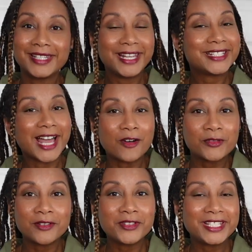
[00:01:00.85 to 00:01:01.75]
Today's
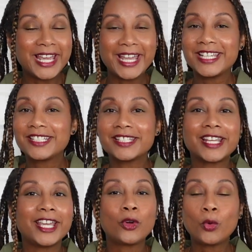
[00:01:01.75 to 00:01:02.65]
outfit of the day is just
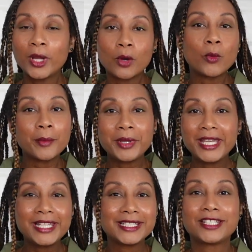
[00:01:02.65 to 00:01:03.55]
a quick one
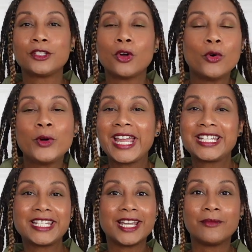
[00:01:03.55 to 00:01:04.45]
piece. It's an old
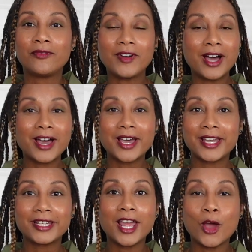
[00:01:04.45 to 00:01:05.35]
H&M
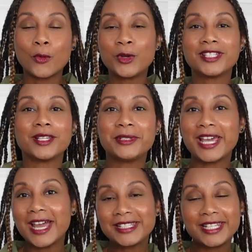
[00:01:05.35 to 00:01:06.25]
find with some
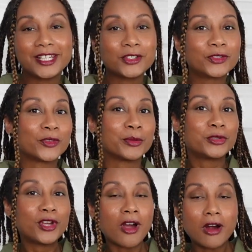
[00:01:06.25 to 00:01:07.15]
dad sandals from
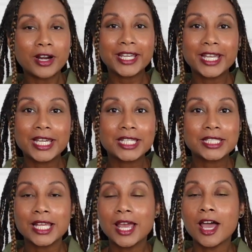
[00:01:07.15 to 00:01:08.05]
Target.